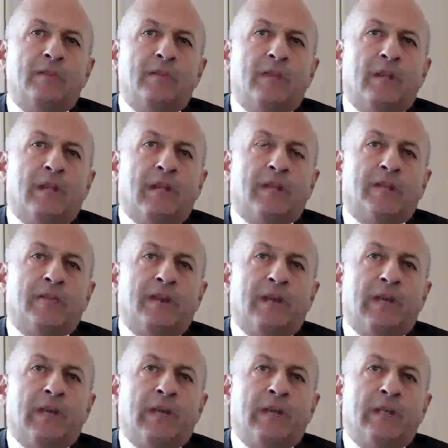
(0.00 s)
As
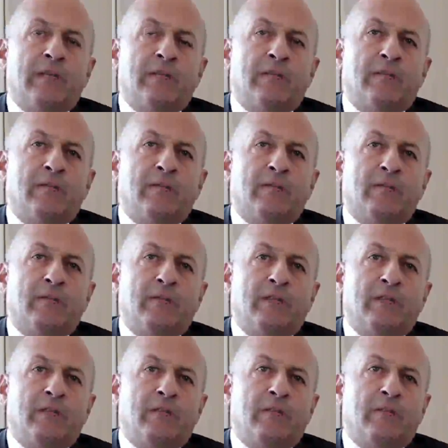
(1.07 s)
far as well,
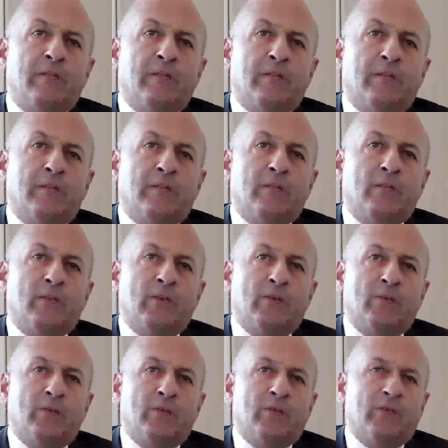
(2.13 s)

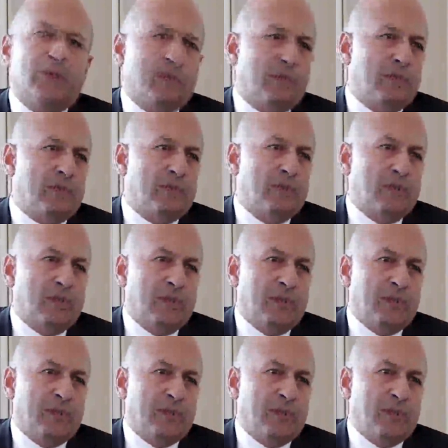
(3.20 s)
we're small
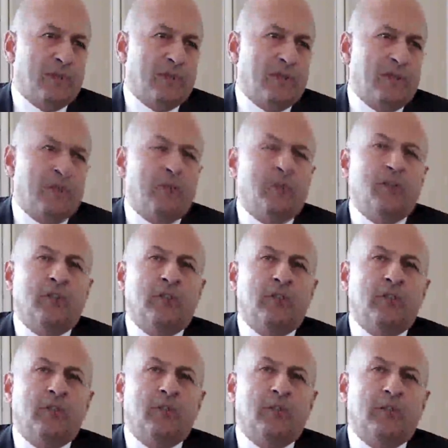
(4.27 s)
companies, so really
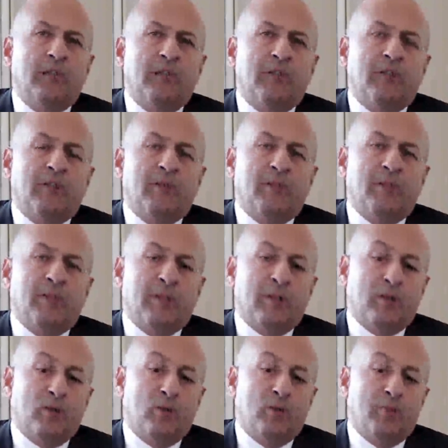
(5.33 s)
we do not have a lot of benefit,
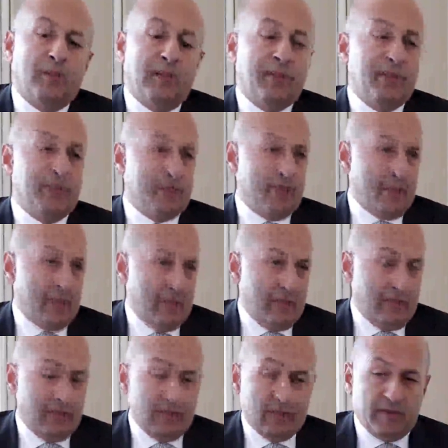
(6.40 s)
but who benefits from it?
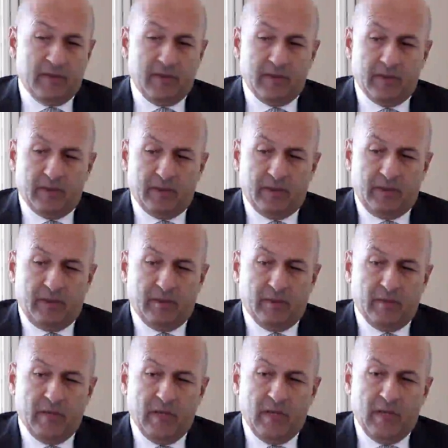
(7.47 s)
As far as
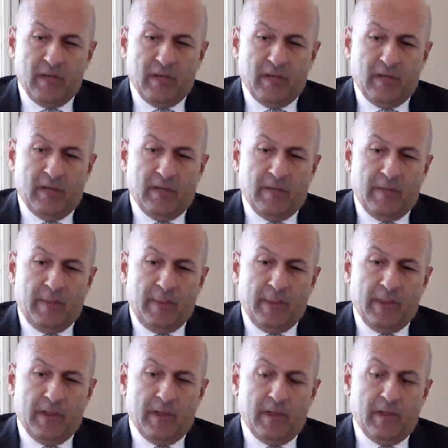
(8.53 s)

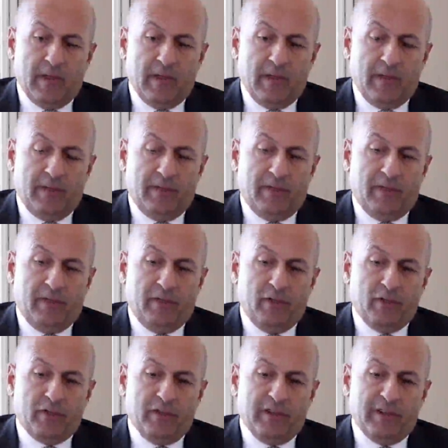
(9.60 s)
if
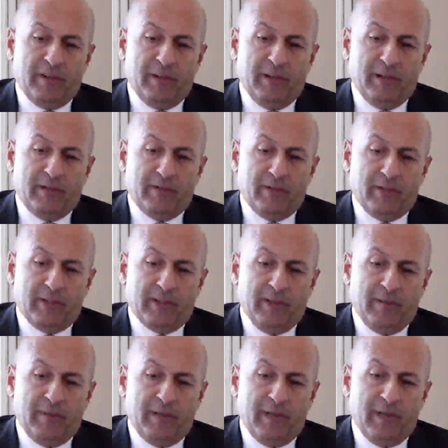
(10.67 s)
you're talking about, for
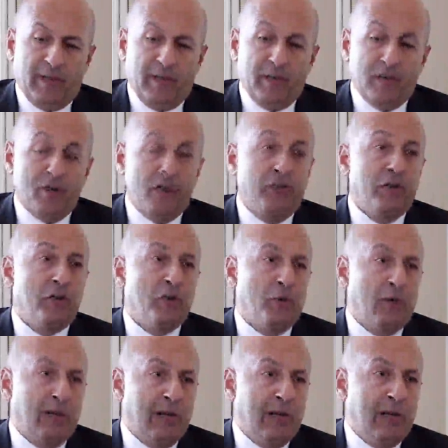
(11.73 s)
example,
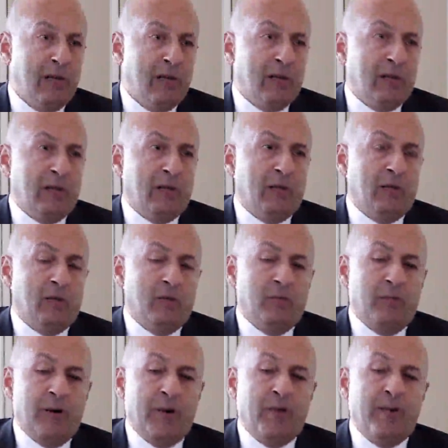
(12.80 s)
individual
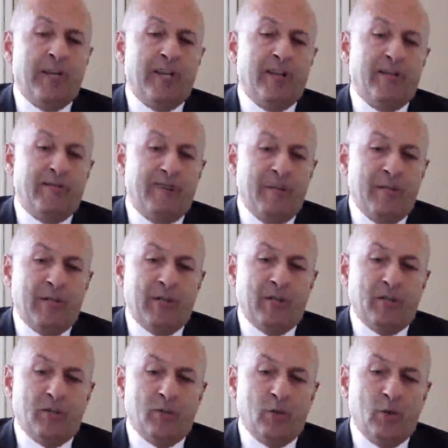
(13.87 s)
Bahraini
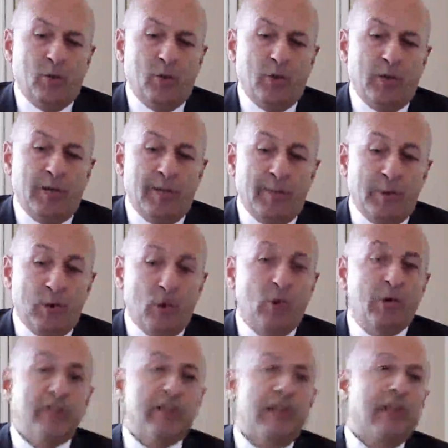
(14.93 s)
families who
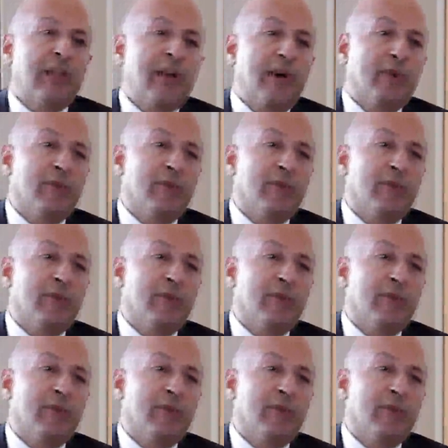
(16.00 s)
employs a lot